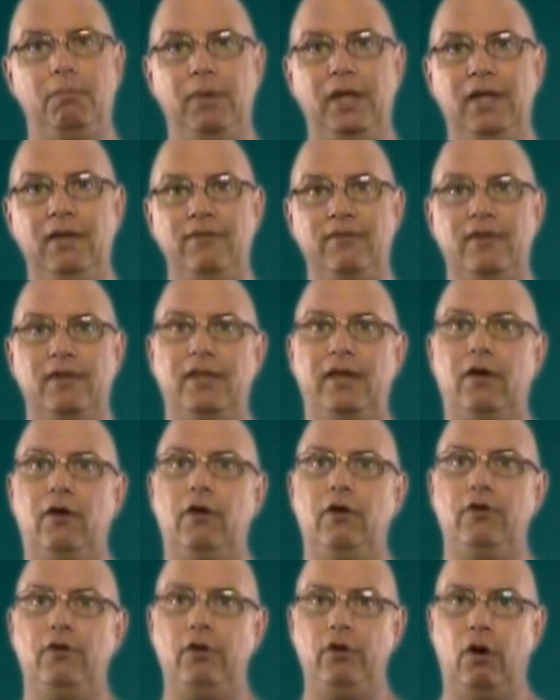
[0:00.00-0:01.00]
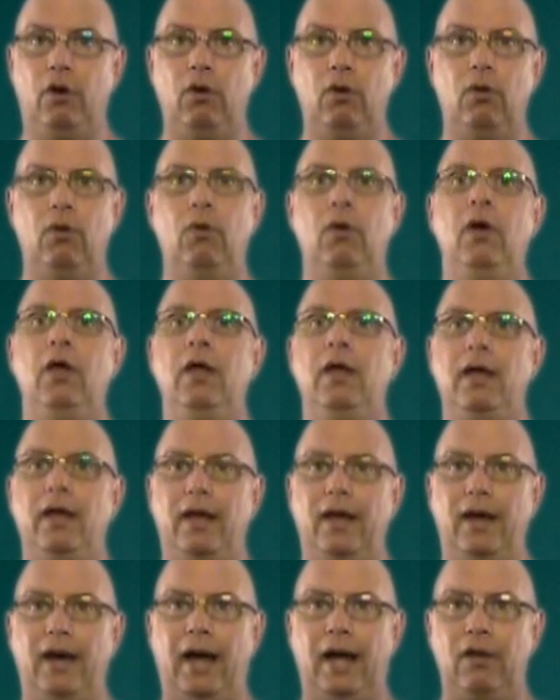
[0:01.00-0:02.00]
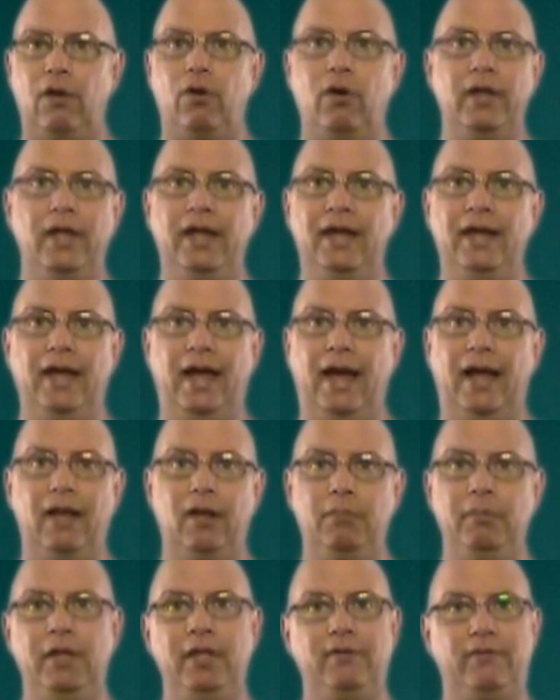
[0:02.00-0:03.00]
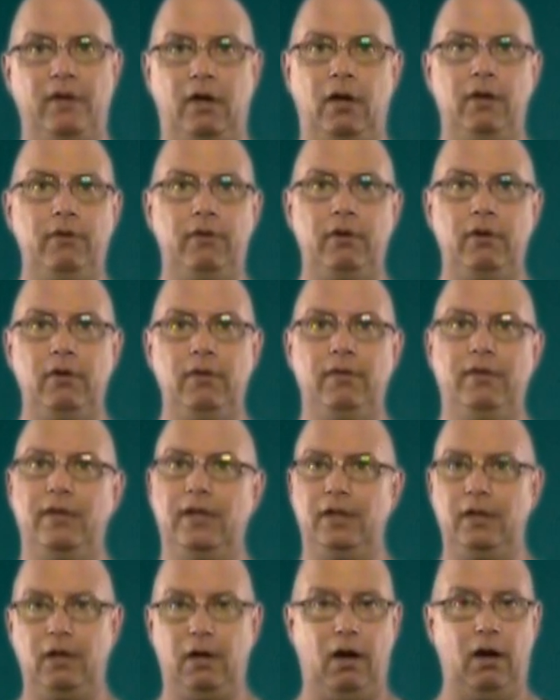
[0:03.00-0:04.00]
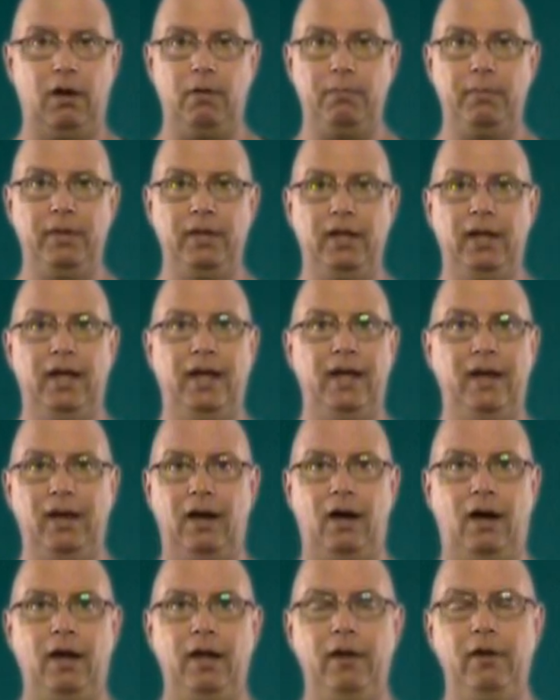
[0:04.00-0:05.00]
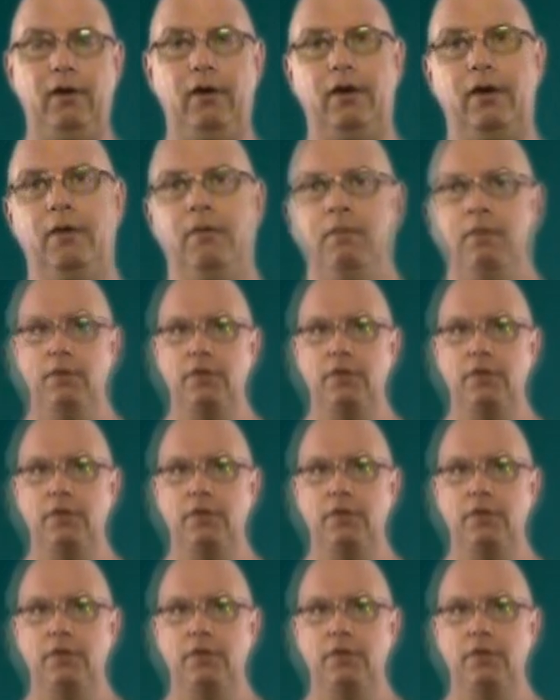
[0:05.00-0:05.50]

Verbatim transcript: means that there are no alloying elements other than carbon and iron.